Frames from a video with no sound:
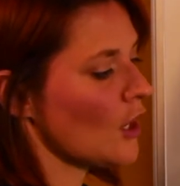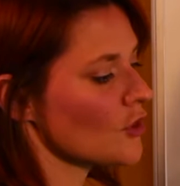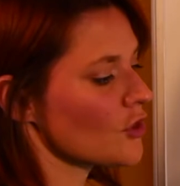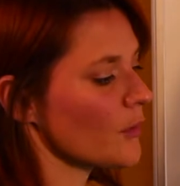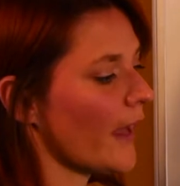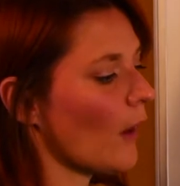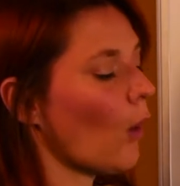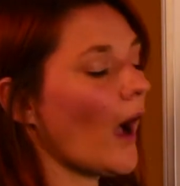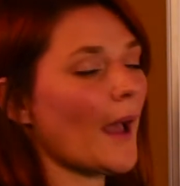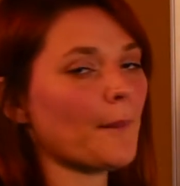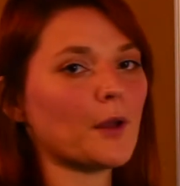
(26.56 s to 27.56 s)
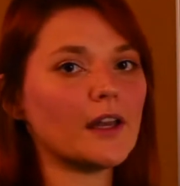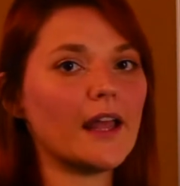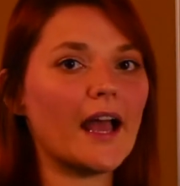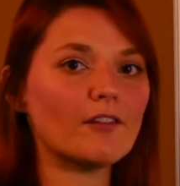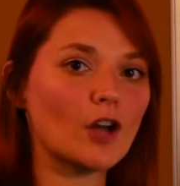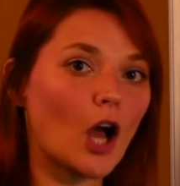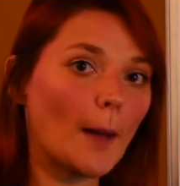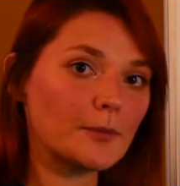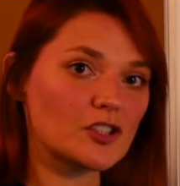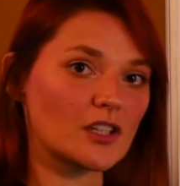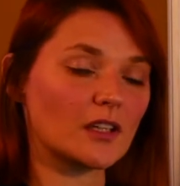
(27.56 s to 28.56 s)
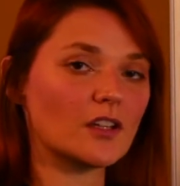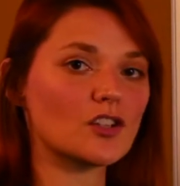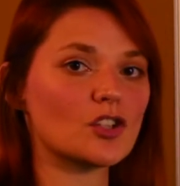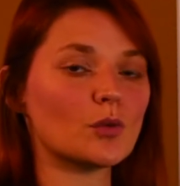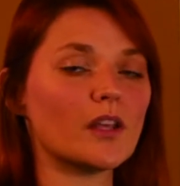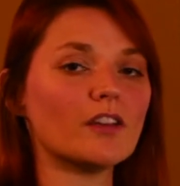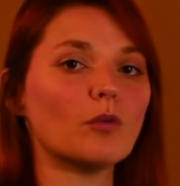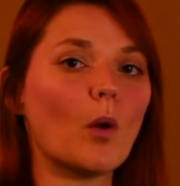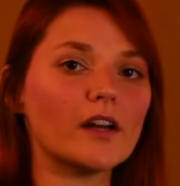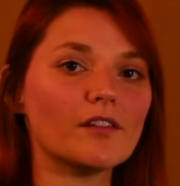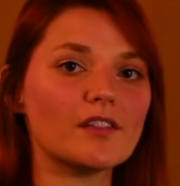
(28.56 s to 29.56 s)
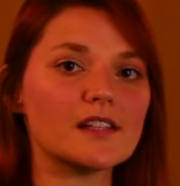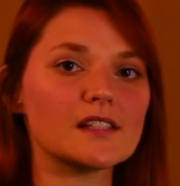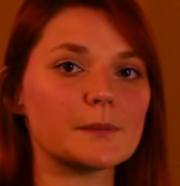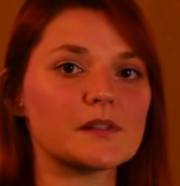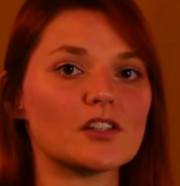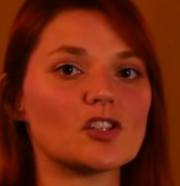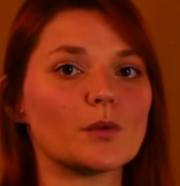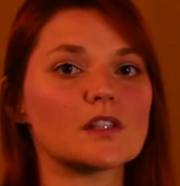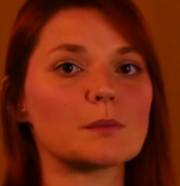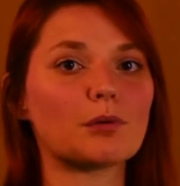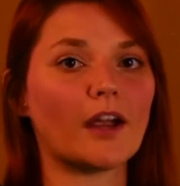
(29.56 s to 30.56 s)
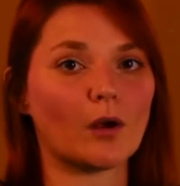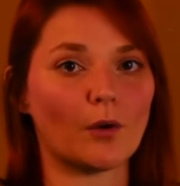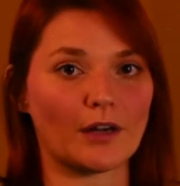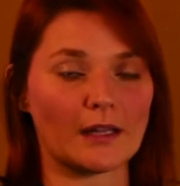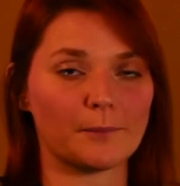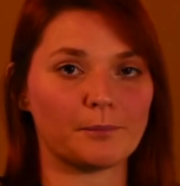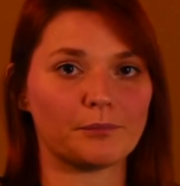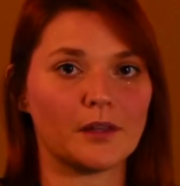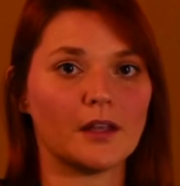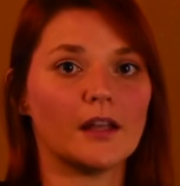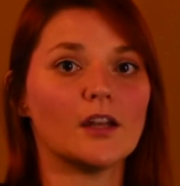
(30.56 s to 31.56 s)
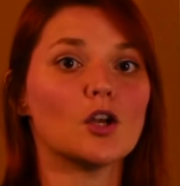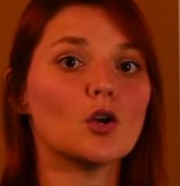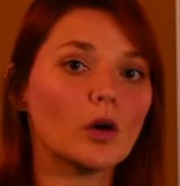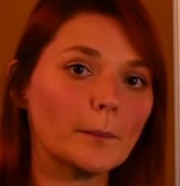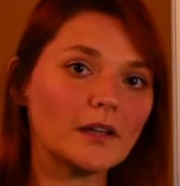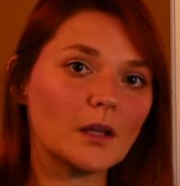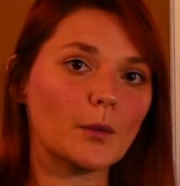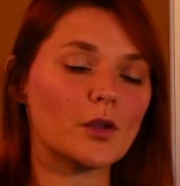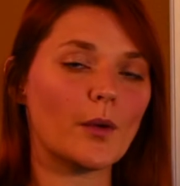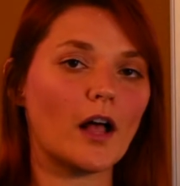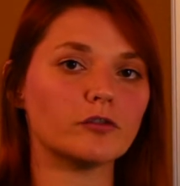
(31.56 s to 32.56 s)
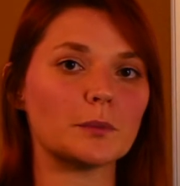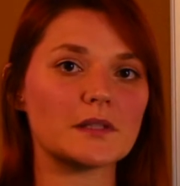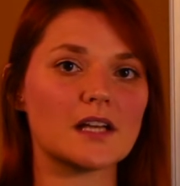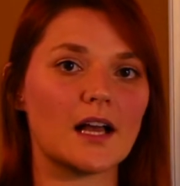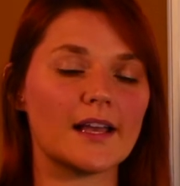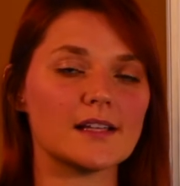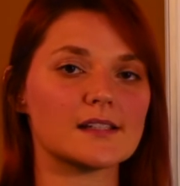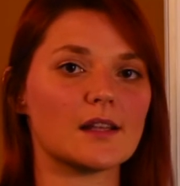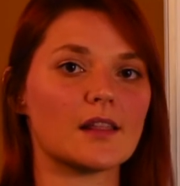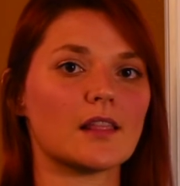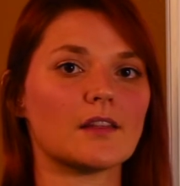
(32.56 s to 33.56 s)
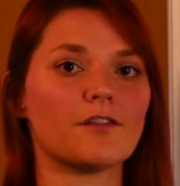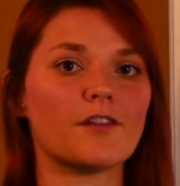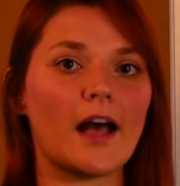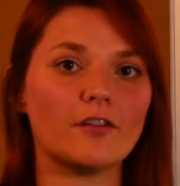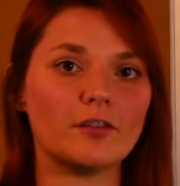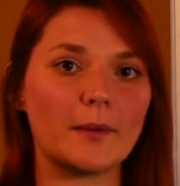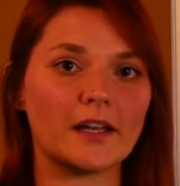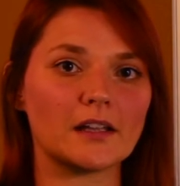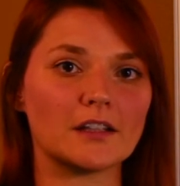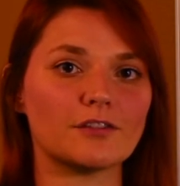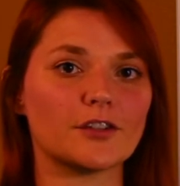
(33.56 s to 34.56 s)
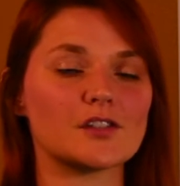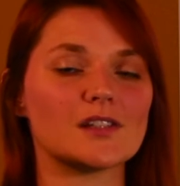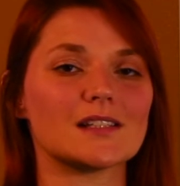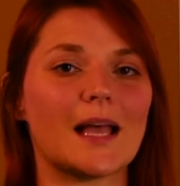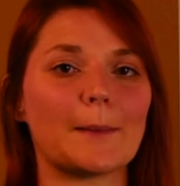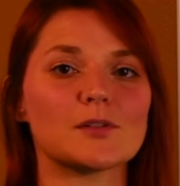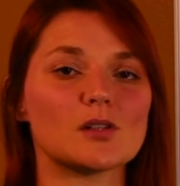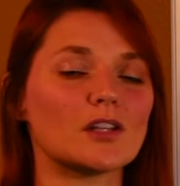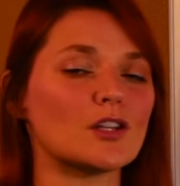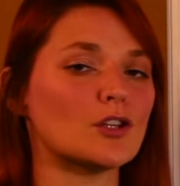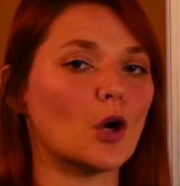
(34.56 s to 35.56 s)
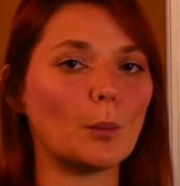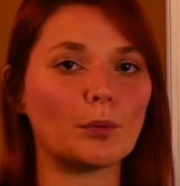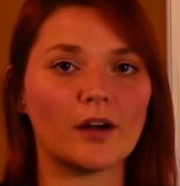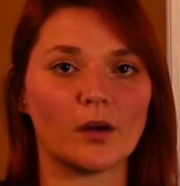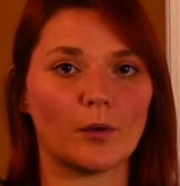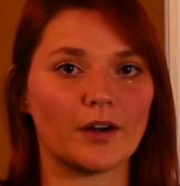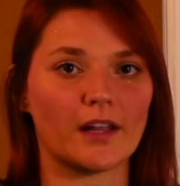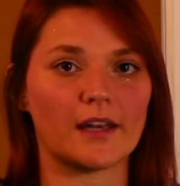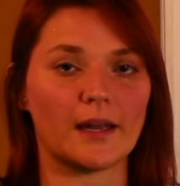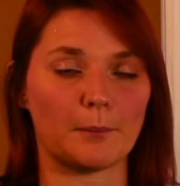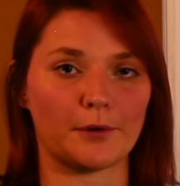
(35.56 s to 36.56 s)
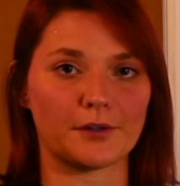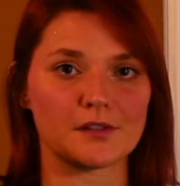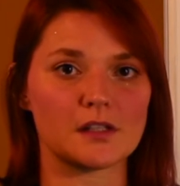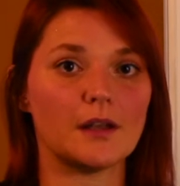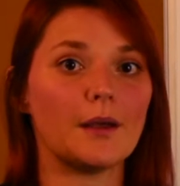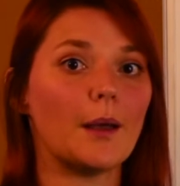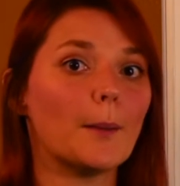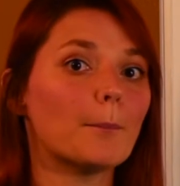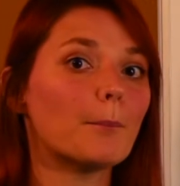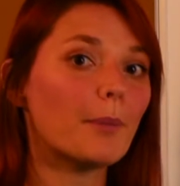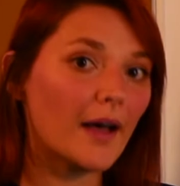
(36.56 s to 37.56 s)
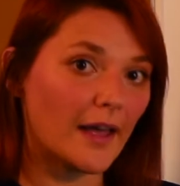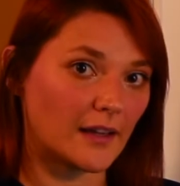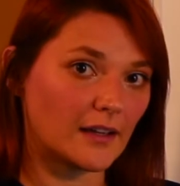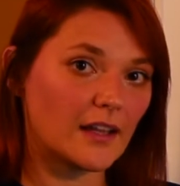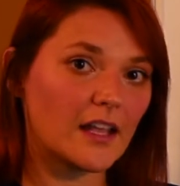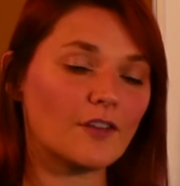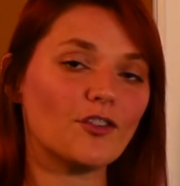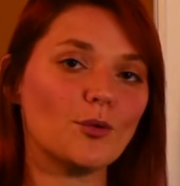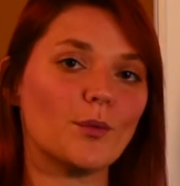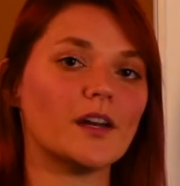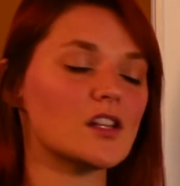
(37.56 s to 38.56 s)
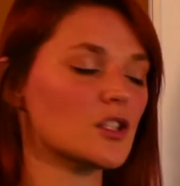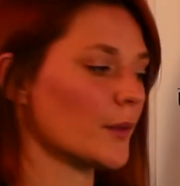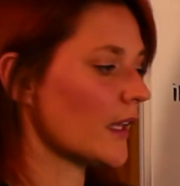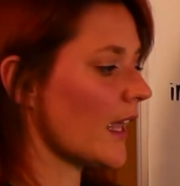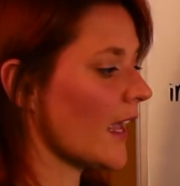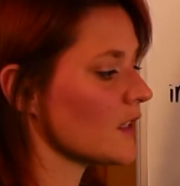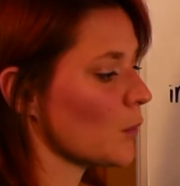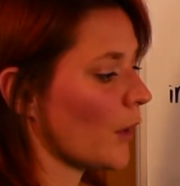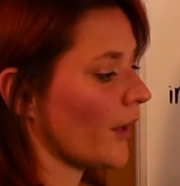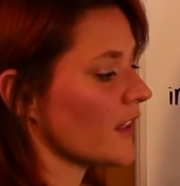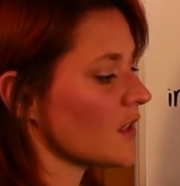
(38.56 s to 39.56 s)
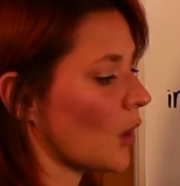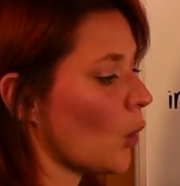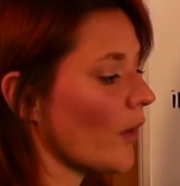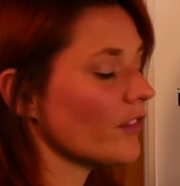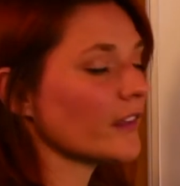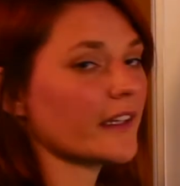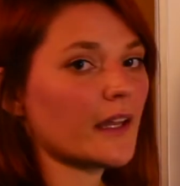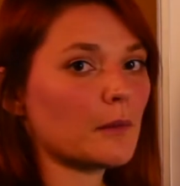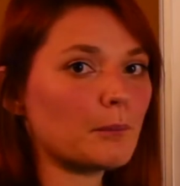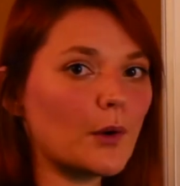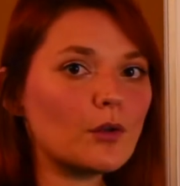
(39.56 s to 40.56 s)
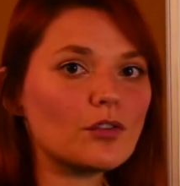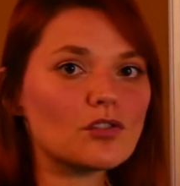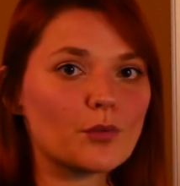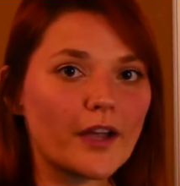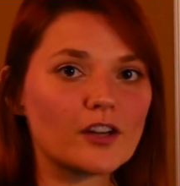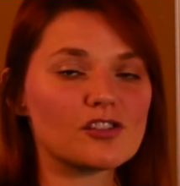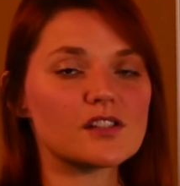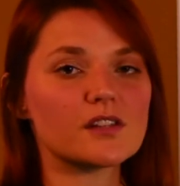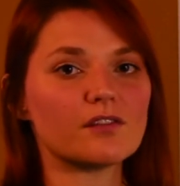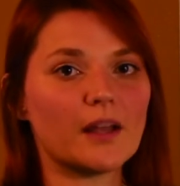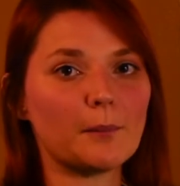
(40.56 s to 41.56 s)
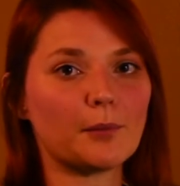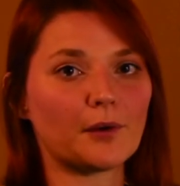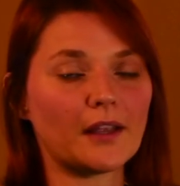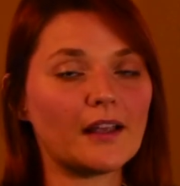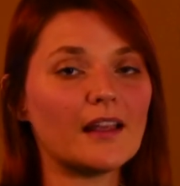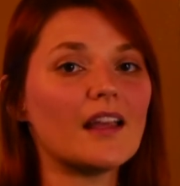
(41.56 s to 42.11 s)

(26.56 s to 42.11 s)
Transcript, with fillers: So now I'm going to have an option to give one of these substituents priority. Normally when you alphabetize, the alphabetically first has absolutely no priority in numbers. But if you run into a case where it's equivalent in both directions of numbering,